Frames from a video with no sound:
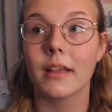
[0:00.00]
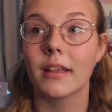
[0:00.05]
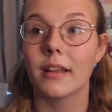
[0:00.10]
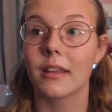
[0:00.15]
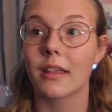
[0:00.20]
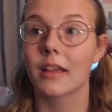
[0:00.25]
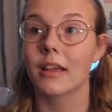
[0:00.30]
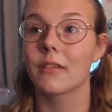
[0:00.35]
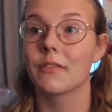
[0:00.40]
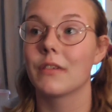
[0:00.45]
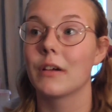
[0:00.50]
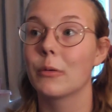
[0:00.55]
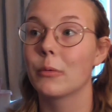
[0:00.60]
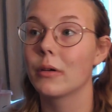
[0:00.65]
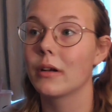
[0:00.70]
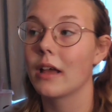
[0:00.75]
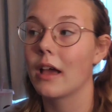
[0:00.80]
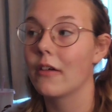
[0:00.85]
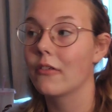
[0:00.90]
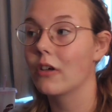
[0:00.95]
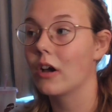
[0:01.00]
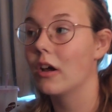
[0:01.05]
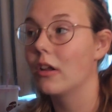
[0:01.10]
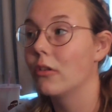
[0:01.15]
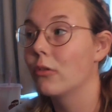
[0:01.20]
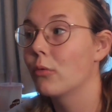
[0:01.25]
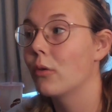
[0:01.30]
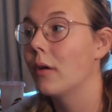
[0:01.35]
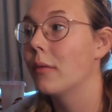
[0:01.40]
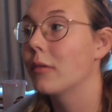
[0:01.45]
And like if I were to have
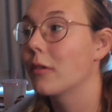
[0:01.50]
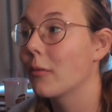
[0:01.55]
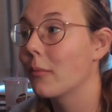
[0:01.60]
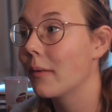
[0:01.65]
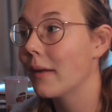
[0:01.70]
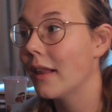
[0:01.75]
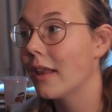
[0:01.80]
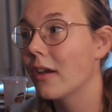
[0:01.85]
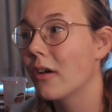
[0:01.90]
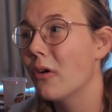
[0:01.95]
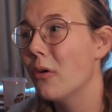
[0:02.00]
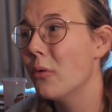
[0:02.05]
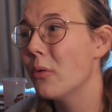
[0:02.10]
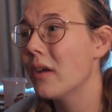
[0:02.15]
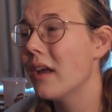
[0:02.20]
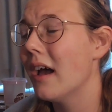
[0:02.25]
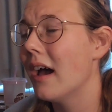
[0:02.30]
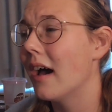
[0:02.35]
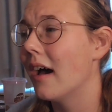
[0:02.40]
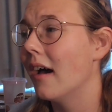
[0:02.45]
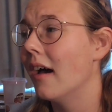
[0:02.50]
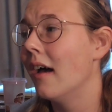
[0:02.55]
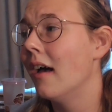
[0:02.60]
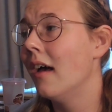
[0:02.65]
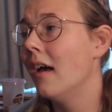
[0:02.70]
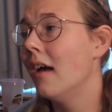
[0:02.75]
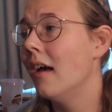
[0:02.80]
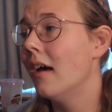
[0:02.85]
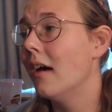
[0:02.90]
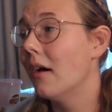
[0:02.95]
cotton swabs, it would be like, oh yeah,
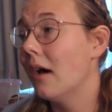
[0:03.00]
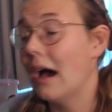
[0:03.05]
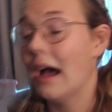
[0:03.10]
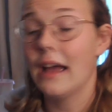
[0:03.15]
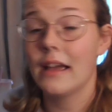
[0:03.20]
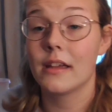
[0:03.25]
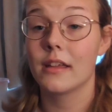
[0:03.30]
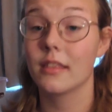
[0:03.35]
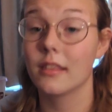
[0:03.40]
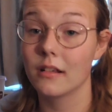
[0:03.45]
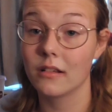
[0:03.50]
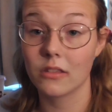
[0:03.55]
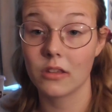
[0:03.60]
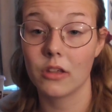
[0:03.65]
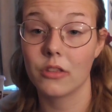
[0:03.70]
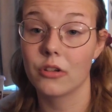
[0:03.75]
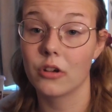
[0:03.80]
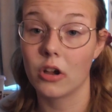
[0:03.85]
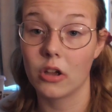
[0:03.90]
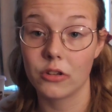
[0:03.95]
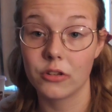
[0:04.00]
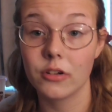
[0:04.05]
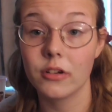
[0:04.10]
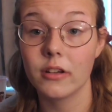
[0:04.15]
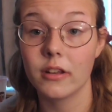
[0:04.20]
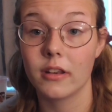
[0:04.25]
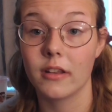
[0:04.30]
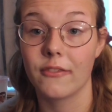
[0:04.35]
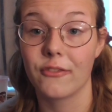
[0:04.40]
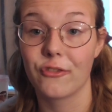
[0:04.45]
there's other
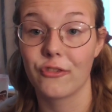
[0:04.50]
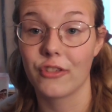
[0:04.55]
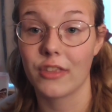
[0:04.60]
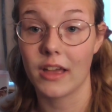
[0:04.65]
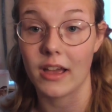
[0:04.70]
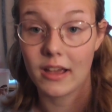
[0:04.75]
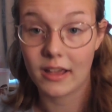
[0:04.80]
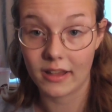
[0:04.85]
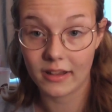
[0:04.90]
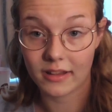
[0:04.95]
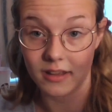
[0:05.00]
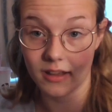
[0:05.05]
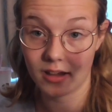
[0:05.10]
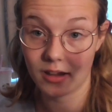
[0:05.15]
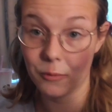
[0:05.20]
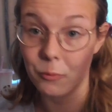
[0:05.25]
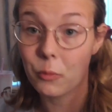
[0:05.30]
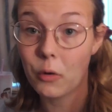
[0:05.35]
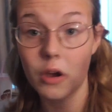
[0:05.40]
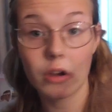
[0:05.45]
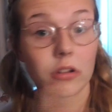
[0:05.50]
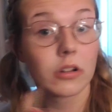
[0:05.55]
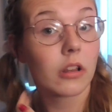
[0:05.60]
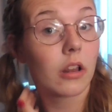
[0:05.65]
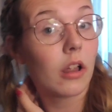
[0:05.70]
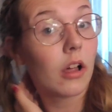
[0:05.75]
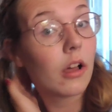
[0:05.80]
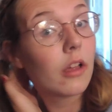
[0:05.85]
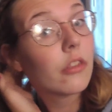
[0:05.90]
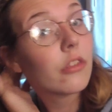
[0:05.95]
alternatives for that, aka
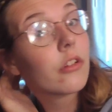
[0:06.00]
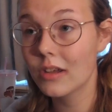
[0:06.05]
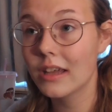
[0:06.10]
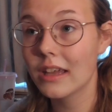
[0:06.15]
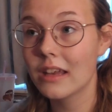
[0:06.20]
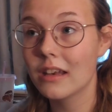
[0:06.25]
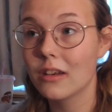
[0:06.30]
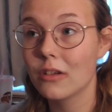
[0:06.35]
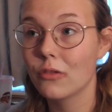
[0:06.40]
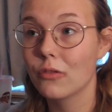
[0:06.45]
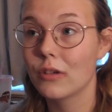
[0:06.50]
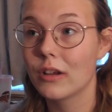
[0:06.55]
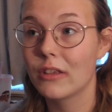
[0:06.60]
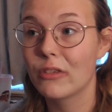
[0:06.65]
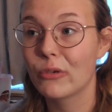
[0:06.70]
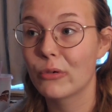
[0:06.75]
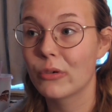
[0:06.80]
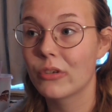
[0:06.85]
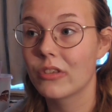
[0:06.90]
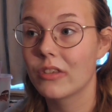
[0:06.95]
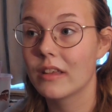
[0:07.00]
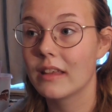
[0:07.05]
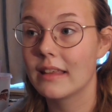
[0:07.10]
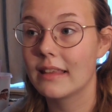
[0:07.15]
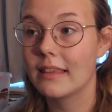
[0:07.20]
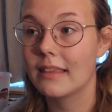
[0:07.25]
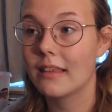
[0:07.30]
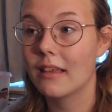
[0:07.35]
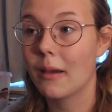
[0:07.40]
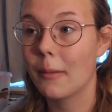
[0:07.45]
washcloths. Looking into
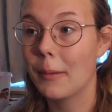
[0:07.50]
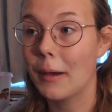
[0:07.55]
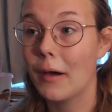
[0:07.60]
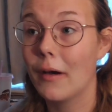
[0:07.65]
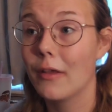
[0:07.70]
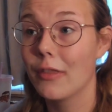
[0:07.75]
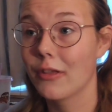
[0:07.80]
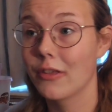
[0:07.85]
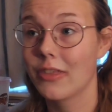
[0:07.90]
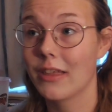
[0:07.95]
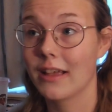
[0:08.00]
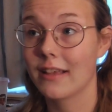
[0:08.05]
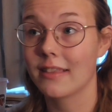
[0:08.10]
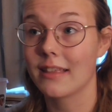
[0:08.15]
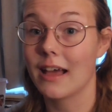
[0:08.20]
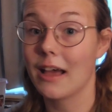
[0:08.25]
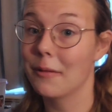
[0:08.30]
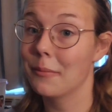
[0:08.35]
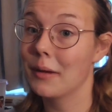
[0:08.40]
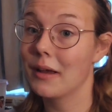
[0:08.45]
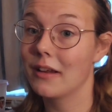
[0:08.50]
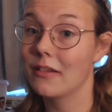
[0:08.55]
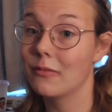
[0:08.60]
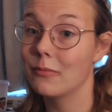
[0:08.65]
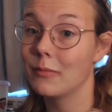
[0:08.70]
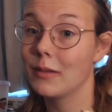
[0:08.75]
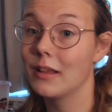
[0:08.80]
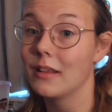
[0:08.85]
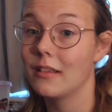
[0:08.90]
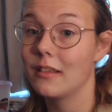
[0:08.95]
resources about other things that I might
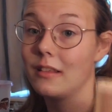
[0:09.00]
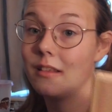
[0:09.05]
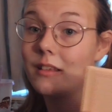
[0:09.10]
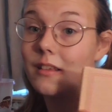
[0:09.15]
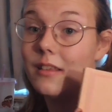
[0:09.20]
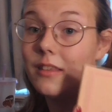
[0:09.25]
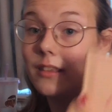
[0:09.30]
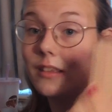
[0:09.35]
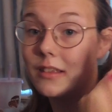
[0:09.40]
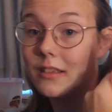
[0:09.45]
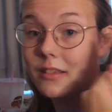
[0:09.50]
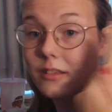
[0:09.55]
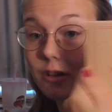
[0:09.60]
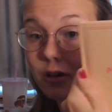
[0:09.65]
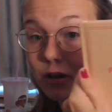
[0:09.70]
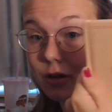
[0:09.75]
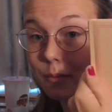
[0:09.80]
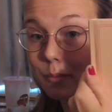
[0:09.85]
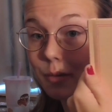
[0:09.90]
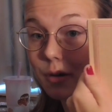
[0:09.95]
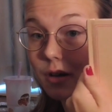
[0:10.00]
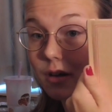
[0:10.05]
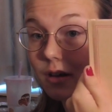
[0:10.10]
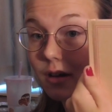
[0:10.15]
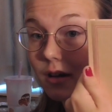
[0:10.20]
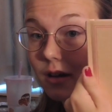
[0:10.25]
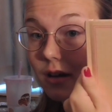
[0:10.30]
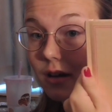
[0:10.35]
have missed. This is a good book.